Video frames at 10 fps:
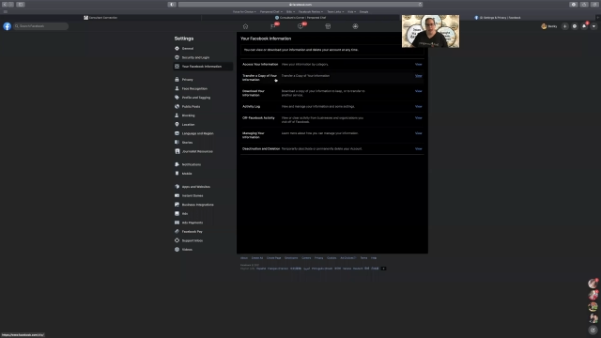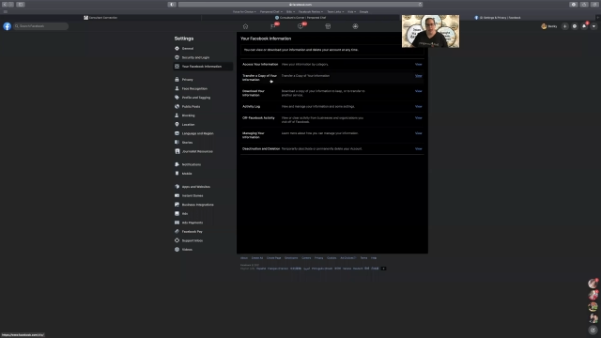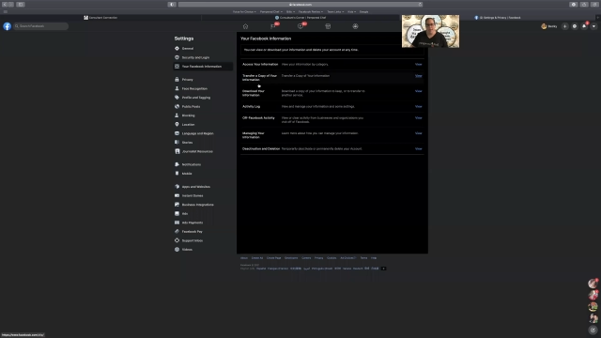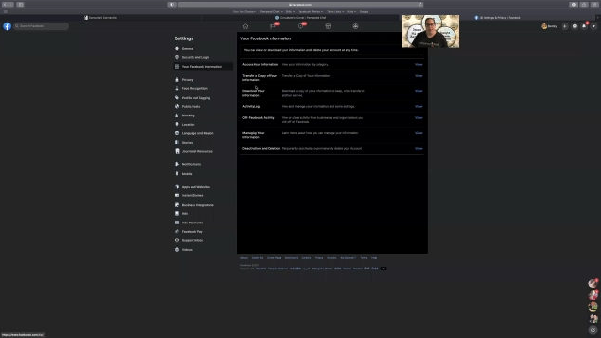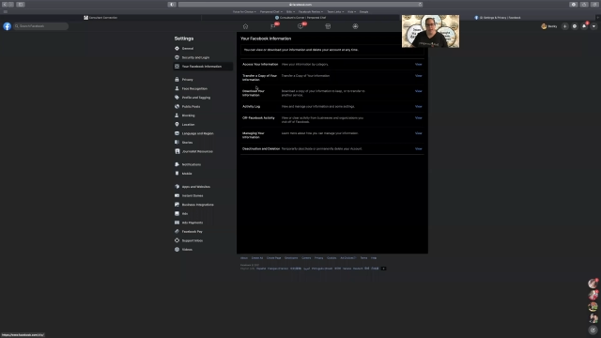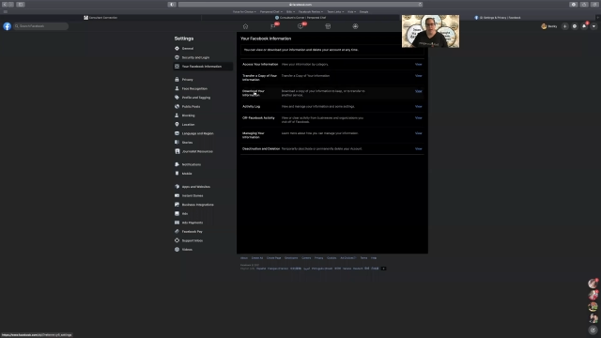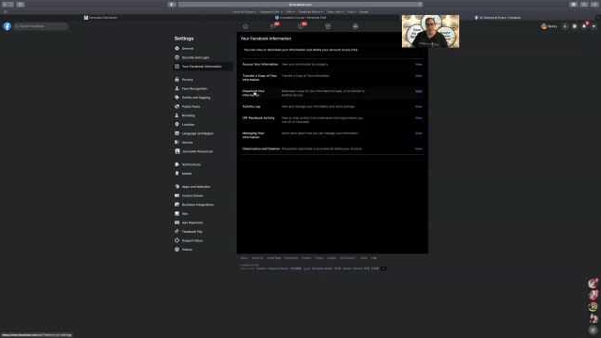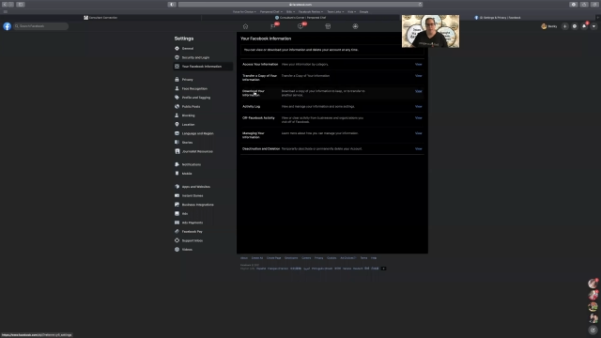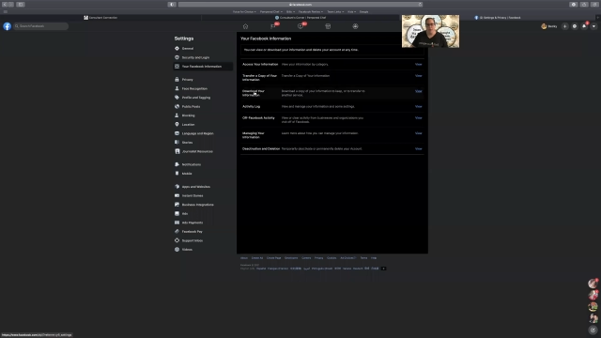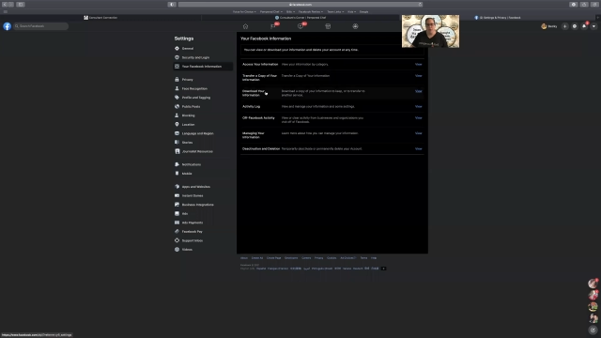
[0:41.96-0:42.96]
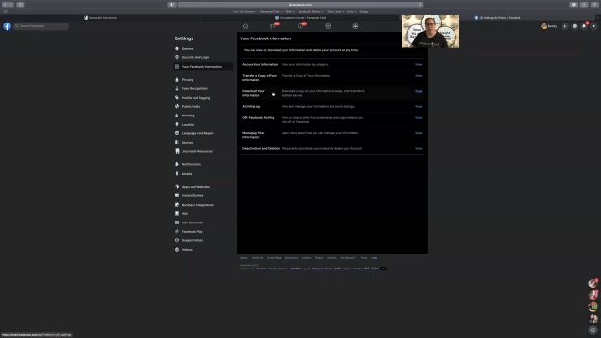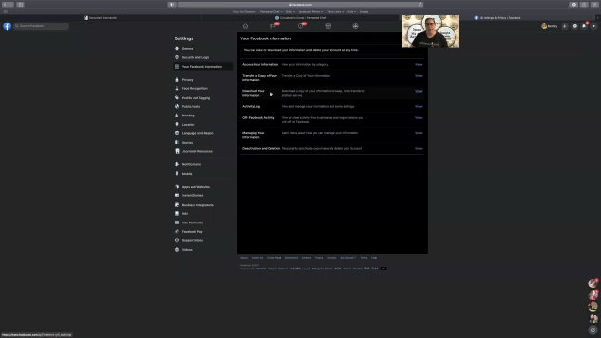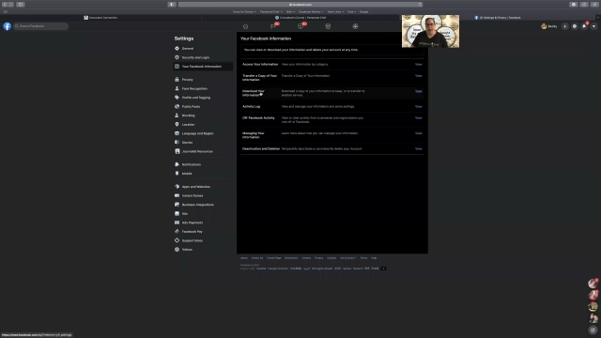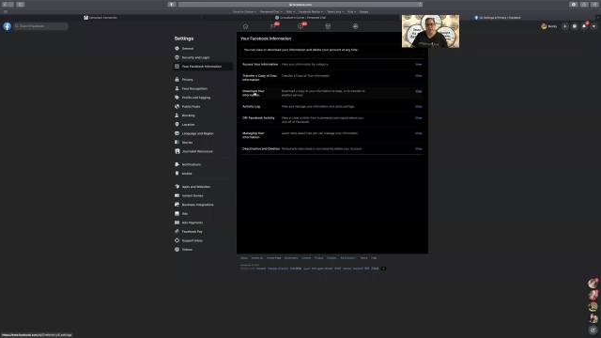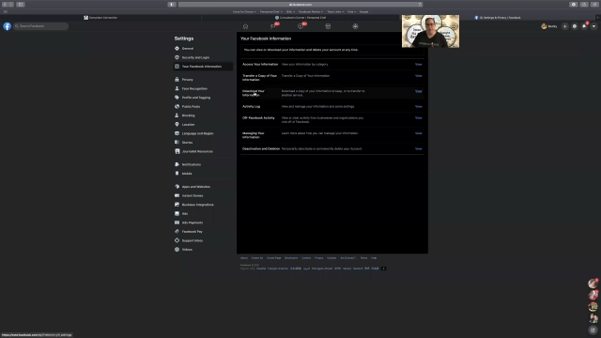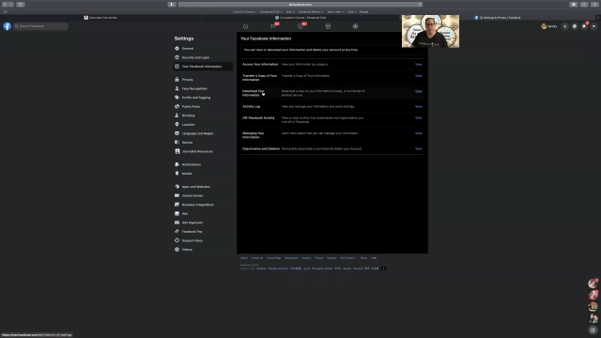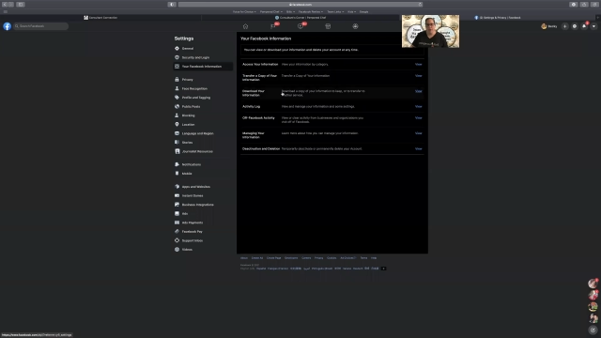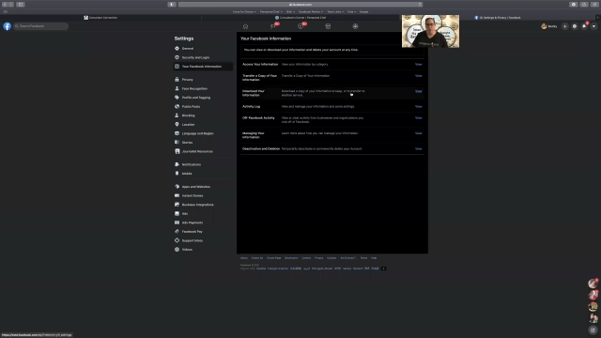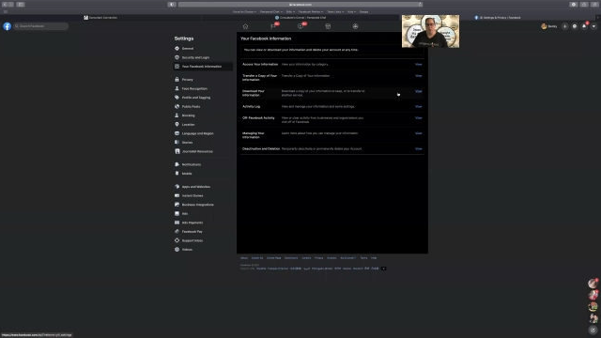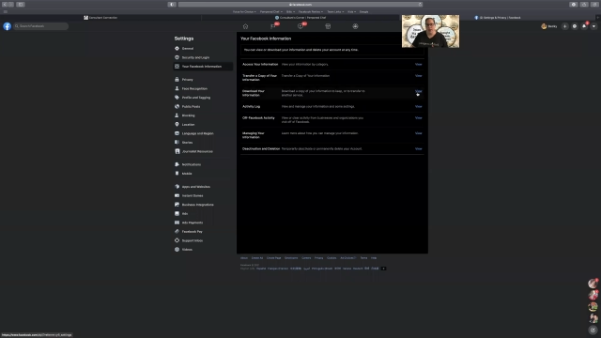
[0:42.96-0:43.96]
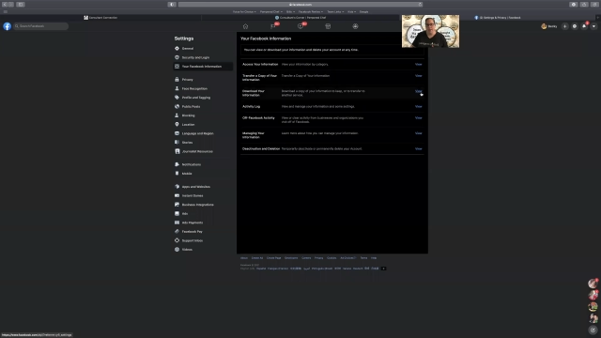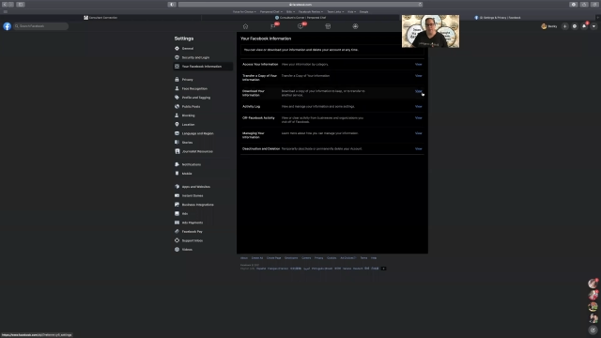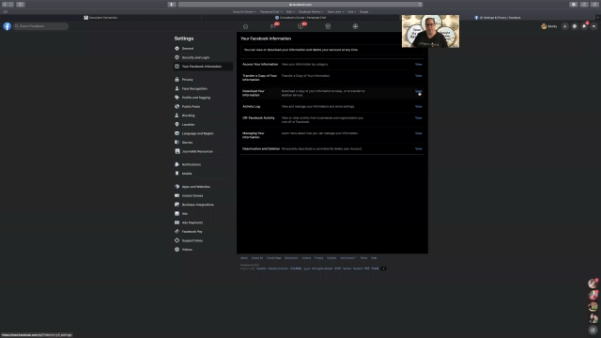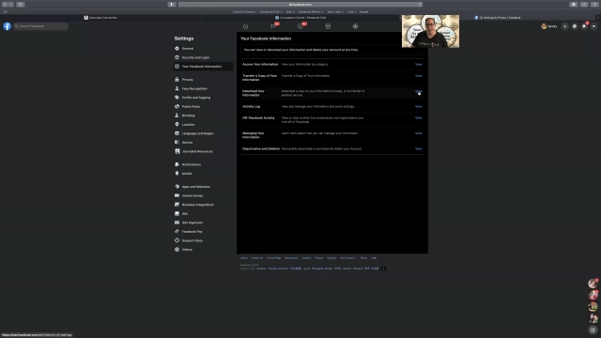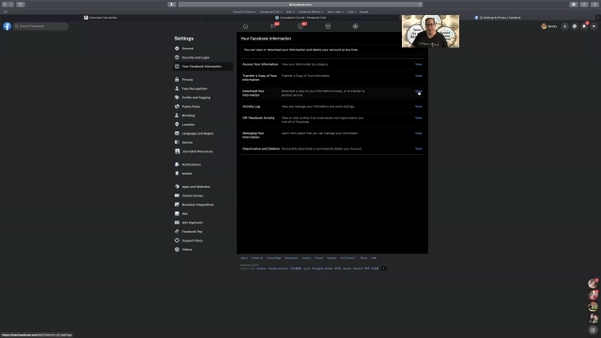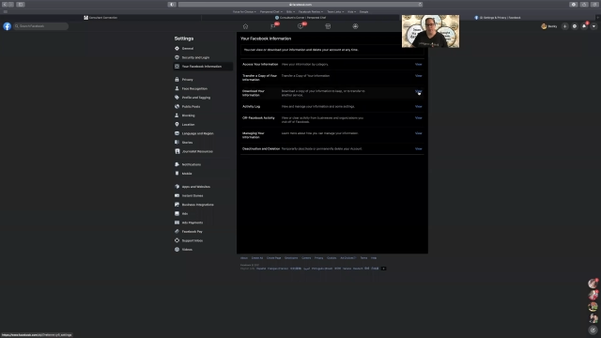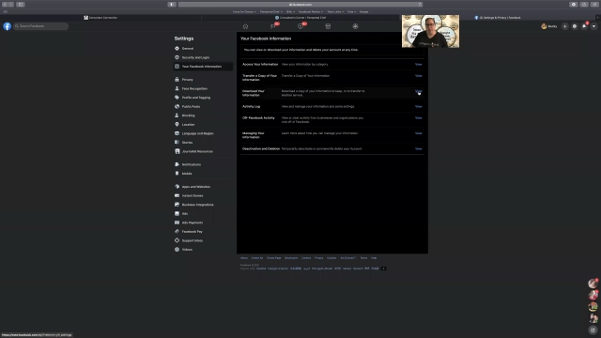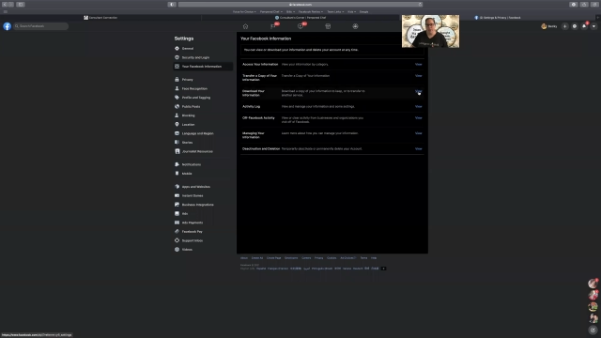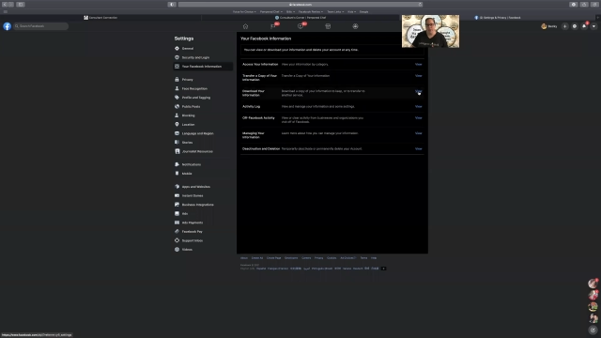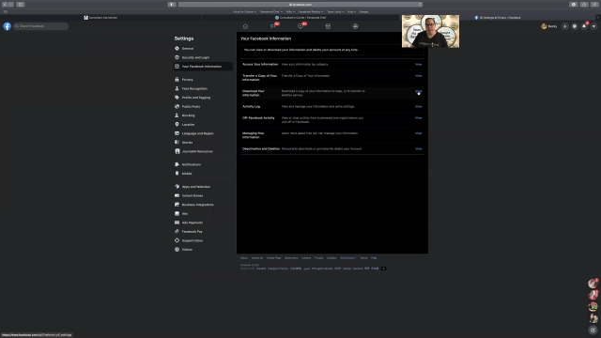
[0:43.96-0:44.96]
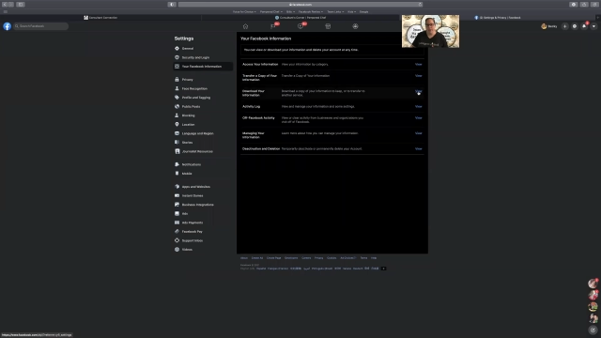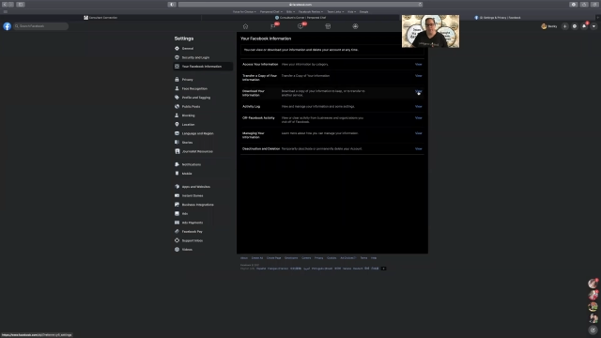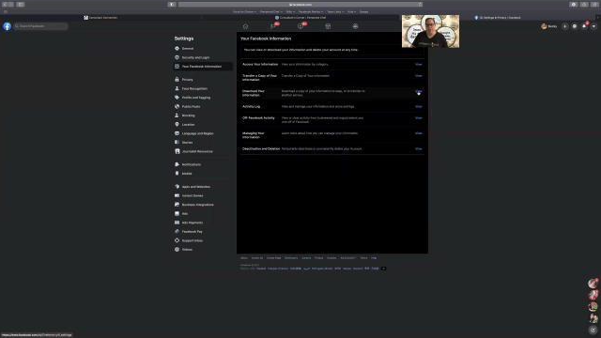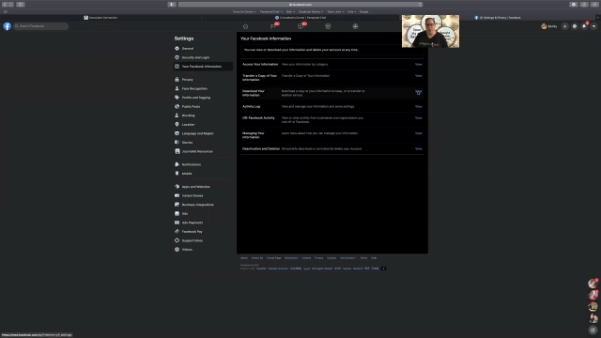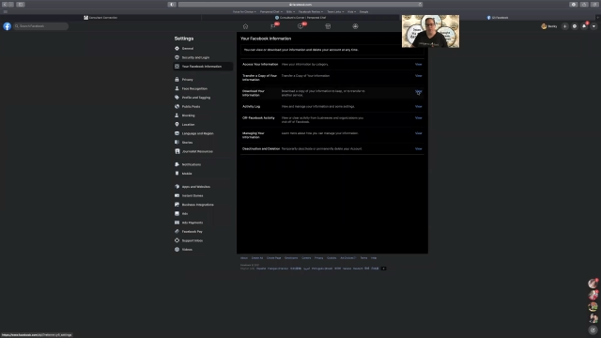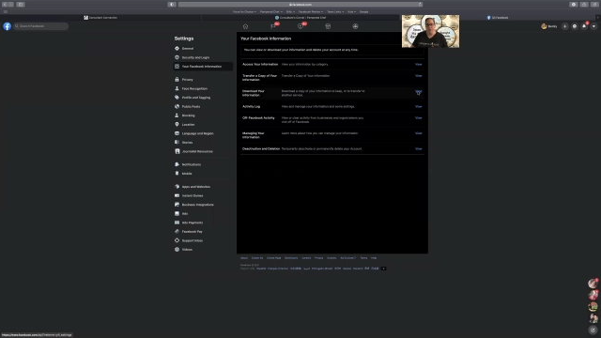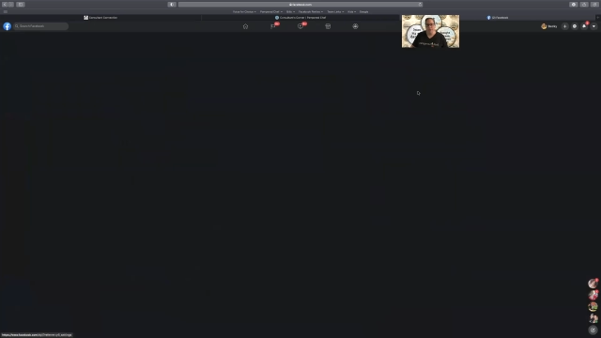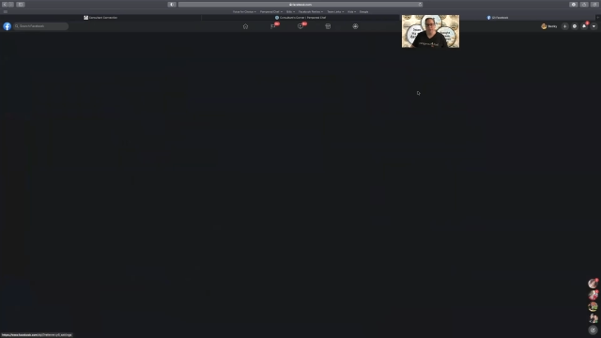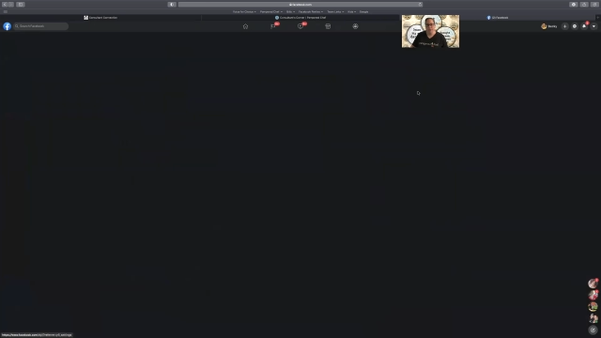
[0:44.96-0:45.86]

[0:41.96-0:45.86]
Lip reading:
No face is visible, so there are no lips to read.